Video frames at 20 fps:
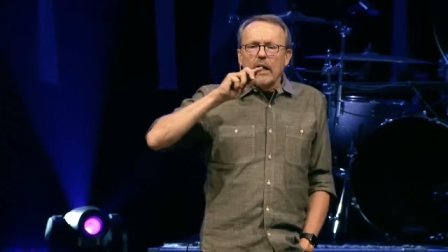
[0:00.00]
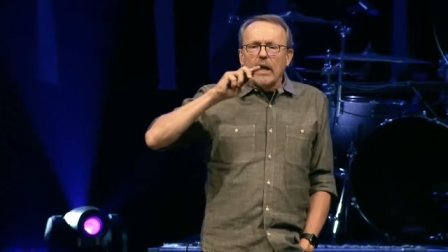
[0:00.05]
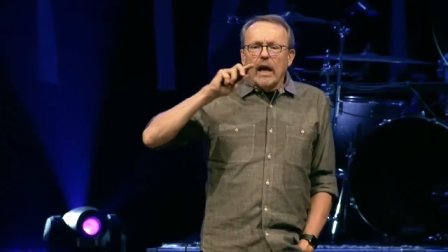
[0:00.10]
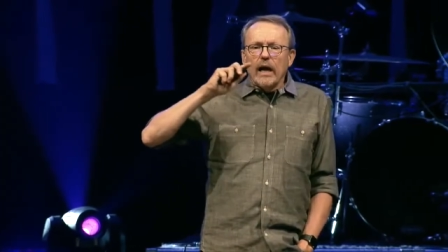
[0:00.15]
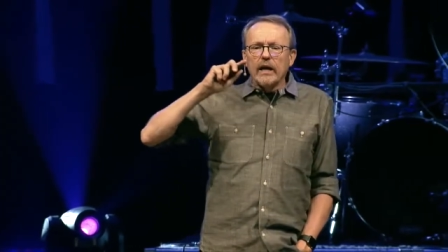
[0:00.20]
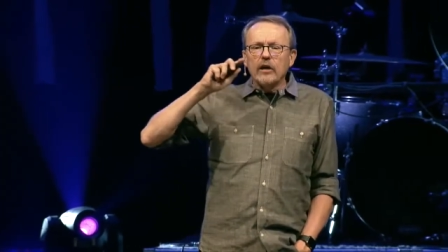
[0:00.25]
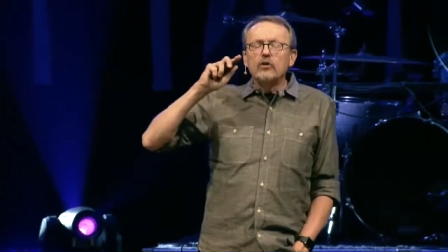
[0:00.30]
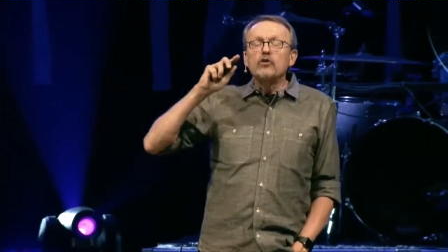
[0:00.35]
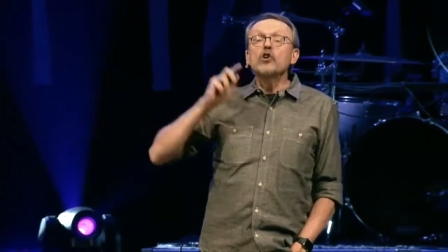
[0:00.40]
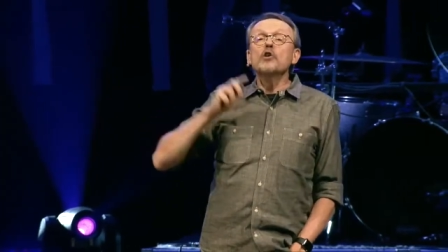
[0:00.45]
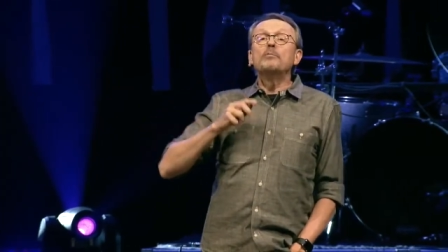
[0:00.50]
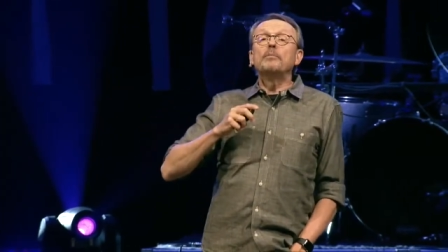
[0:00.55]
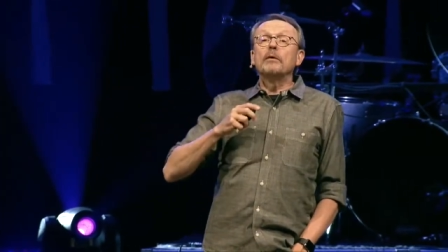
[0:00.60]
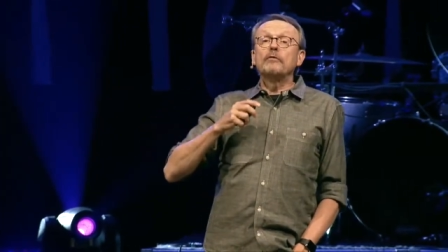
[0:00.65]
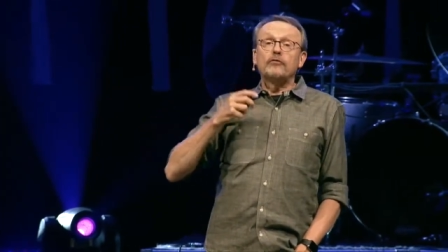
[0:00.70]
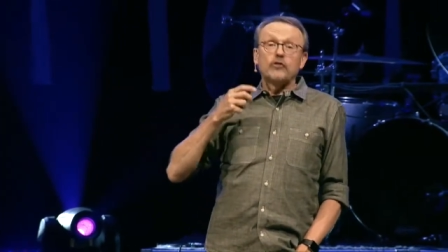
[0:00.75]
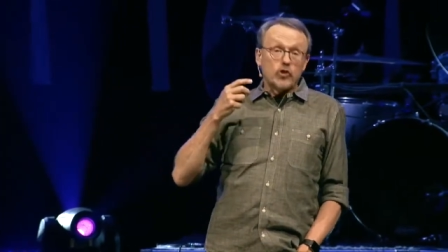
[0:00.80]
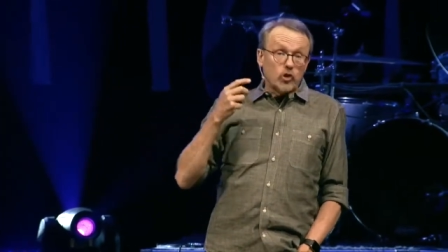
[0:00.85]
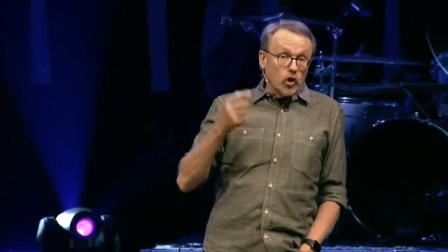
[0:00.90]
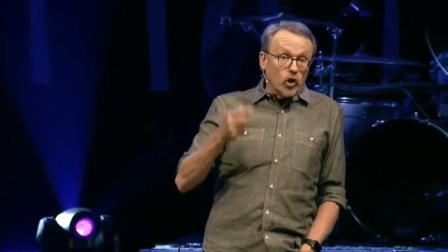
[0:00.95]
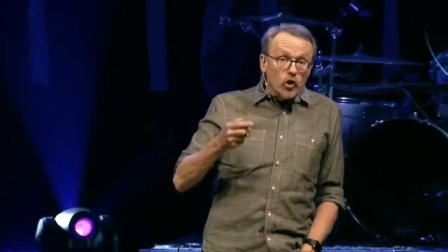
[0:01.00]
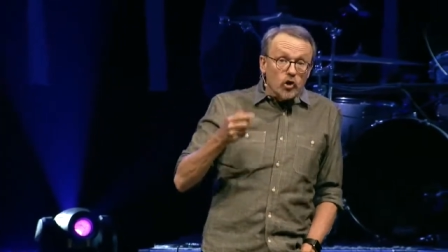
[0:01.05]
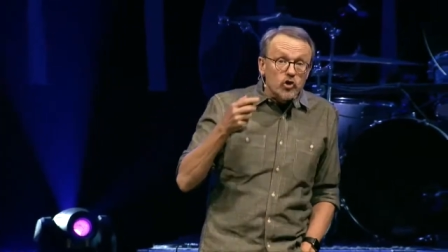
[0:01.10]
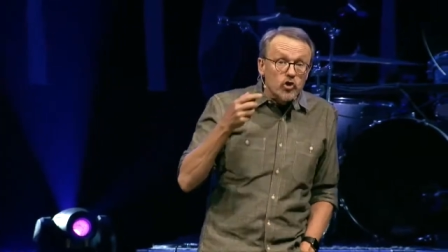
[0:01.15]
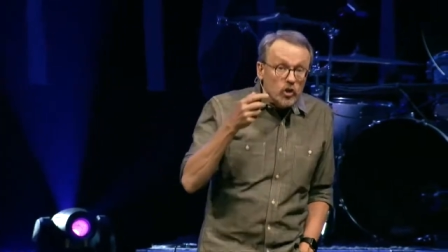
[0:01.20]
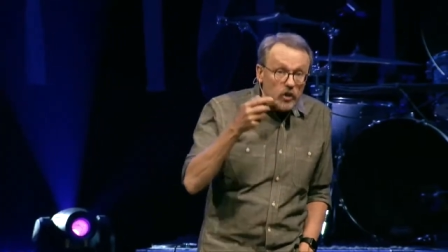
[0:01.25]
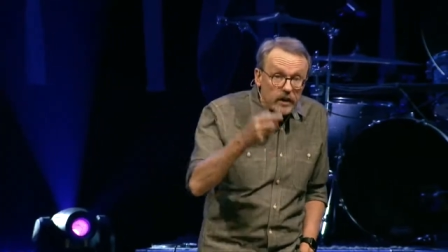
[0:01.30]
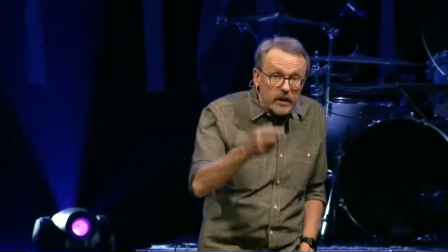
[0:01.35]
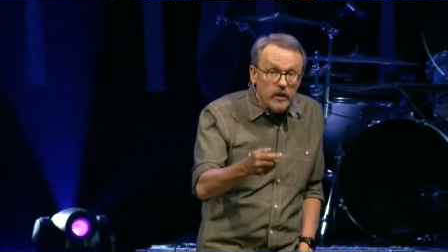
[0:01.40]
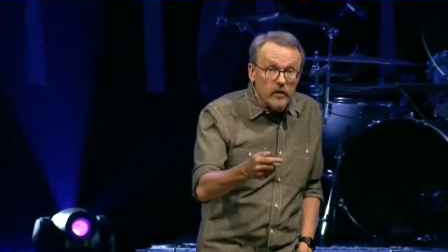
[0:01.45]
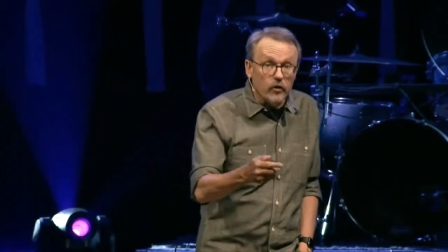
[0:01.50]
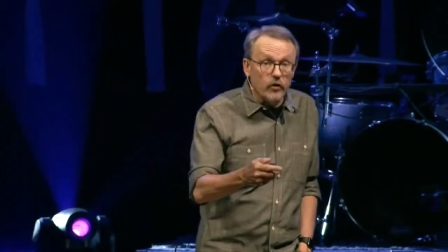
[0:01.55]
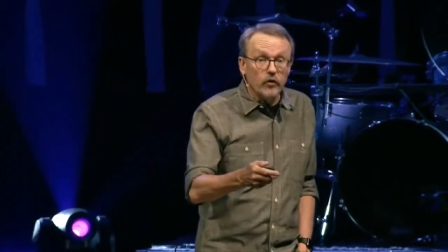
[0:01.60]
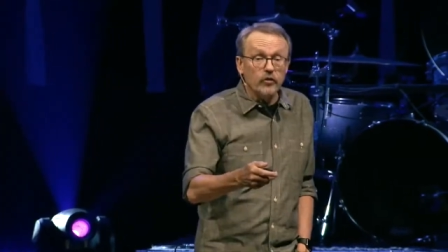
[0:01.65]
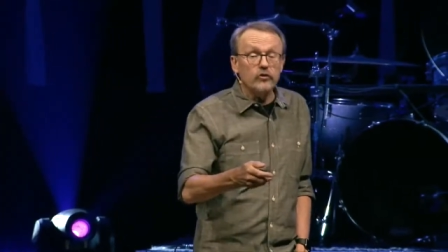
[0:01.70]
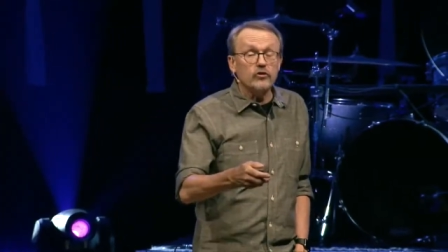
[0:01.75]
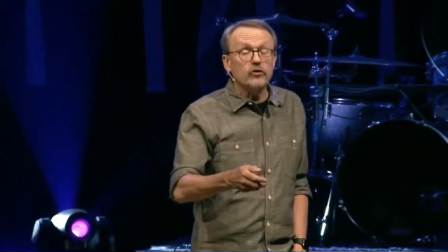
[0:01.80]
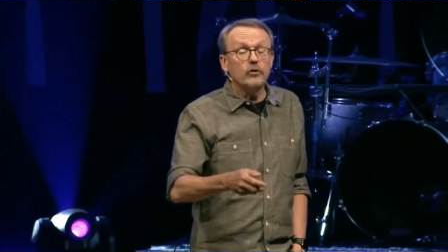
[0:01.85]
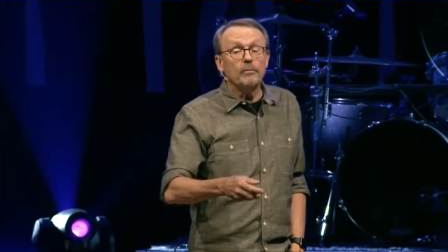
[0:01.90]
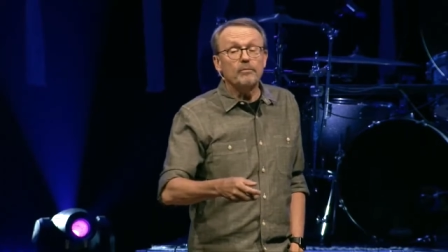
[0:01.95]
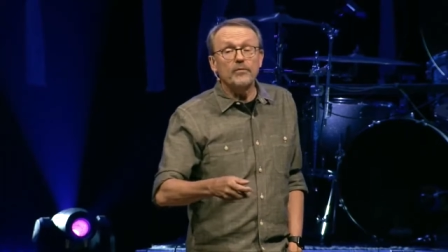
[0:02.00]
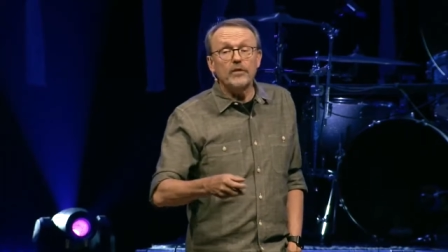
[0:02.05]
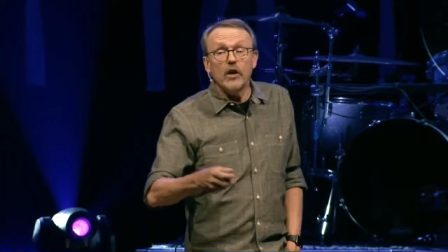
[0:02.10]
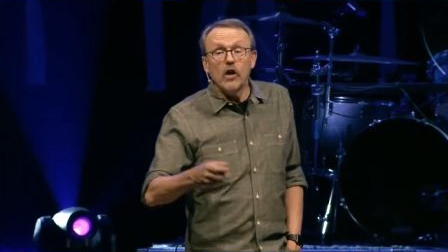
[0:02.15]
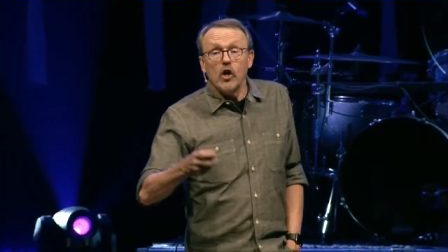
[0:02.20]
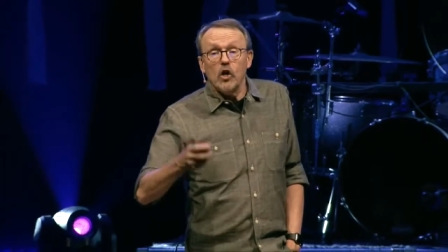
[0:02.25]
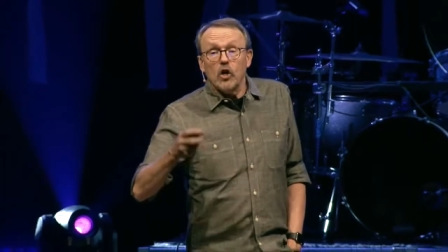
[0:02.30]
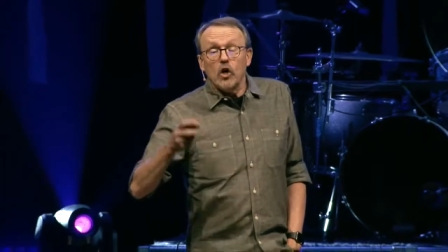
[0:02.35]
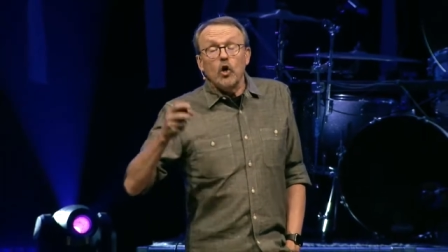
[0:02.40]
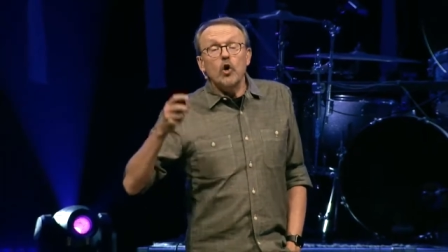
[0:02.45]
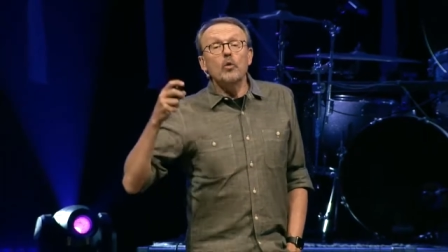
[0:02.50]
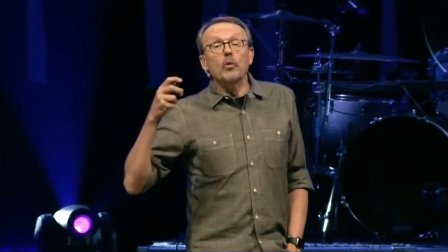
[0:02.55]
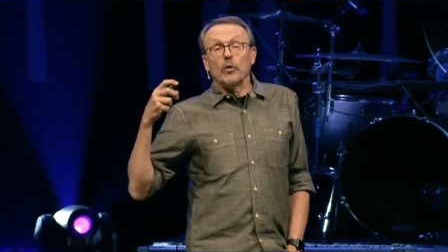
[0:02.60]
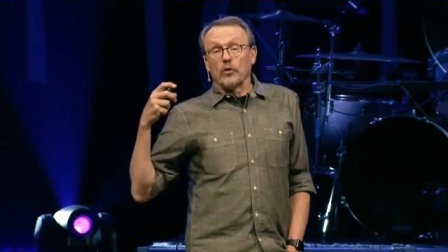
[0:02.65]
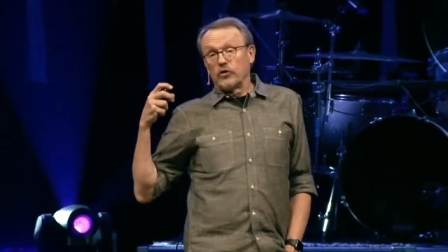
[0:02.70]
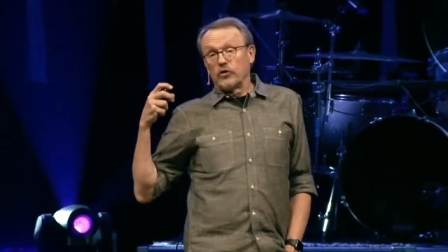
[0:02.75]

a group of church leaders who were